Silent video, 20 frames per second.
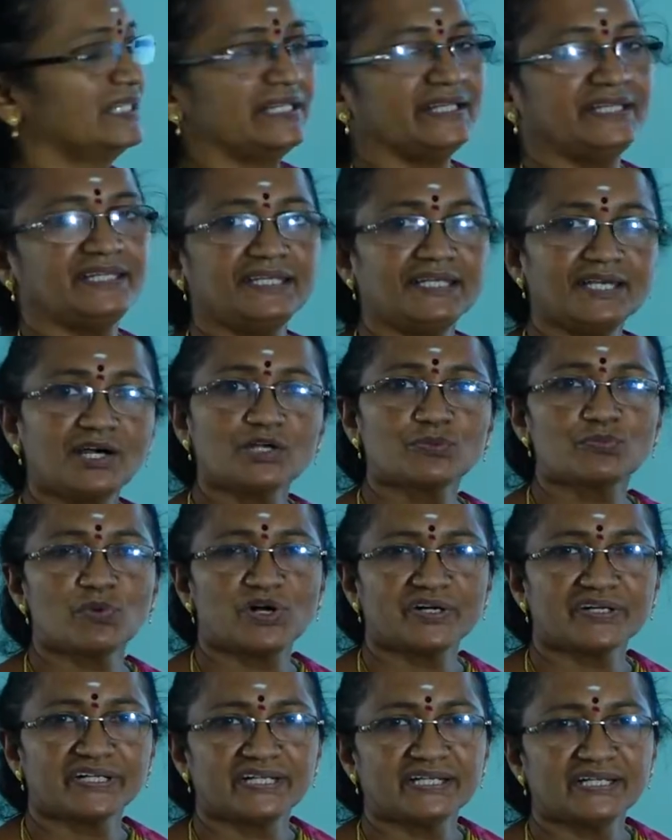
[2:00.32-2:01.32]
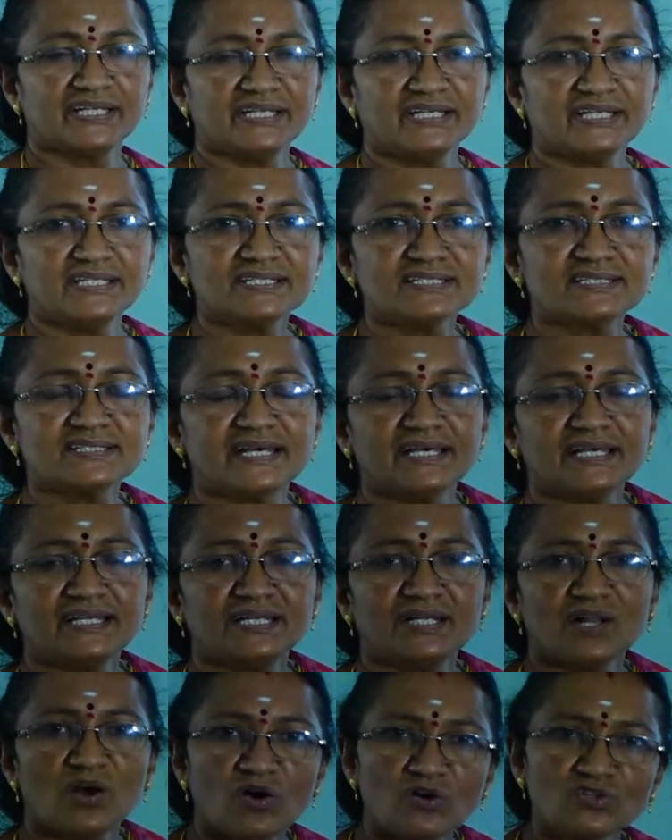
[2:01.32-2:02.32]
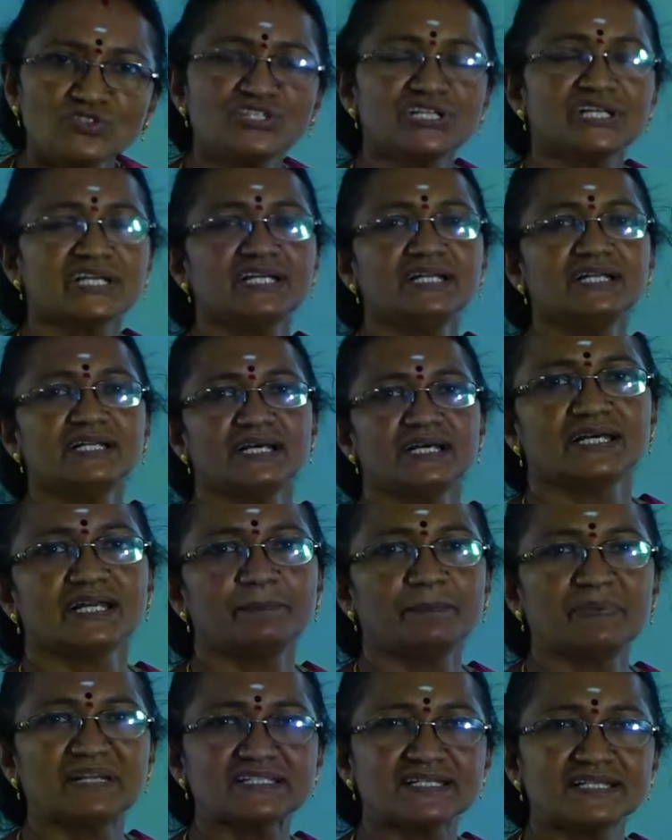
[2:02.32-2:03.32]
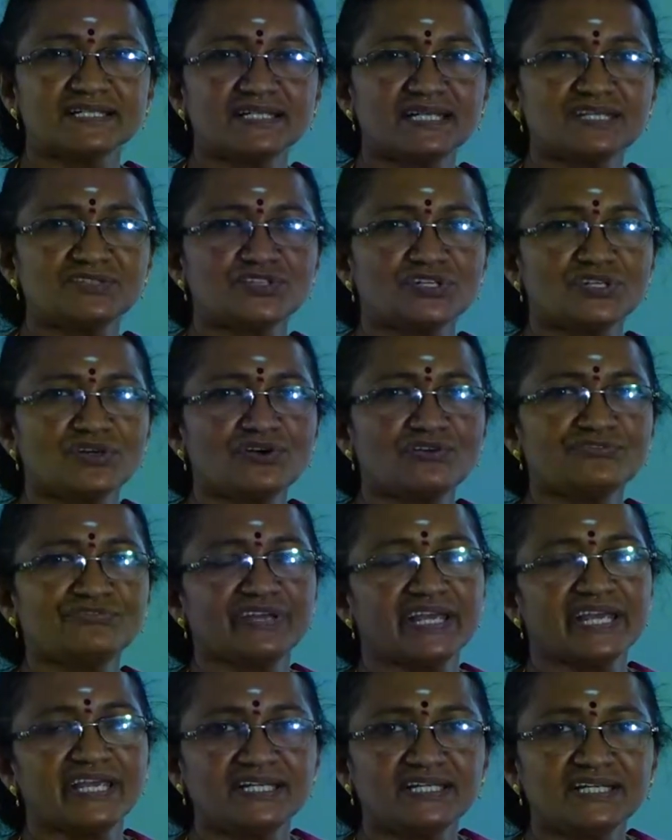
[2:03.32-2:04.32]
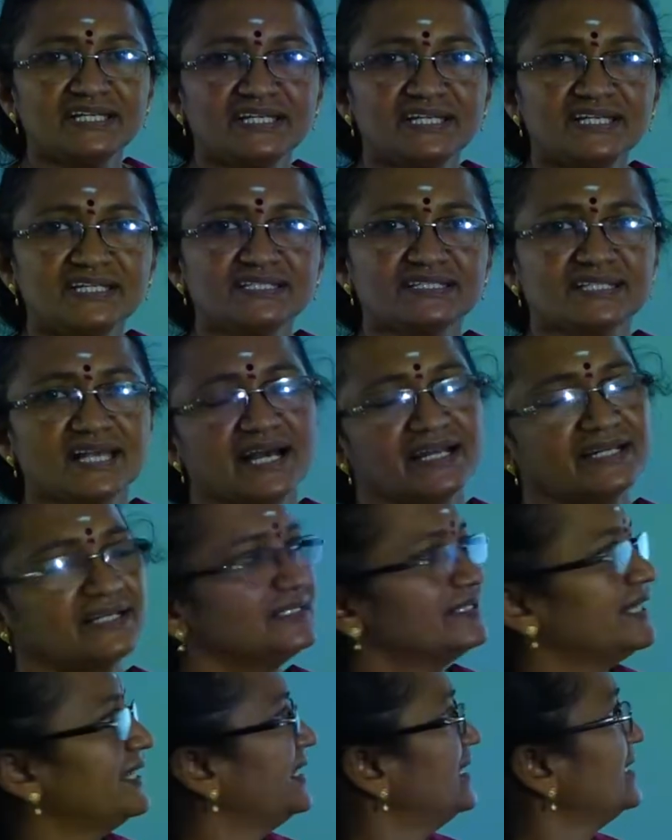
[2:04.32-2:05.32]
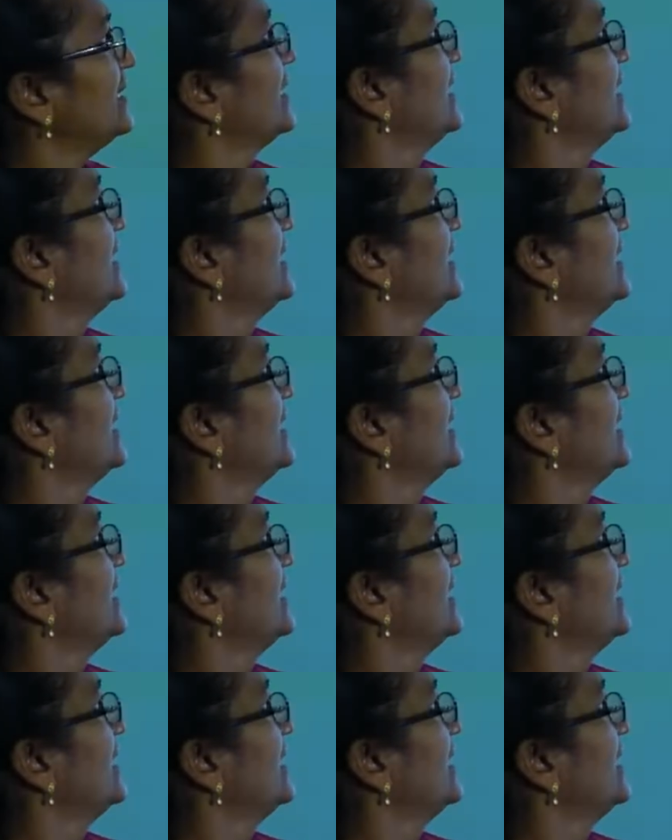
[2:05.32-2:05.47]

ER model, it is the logical representation of entities and their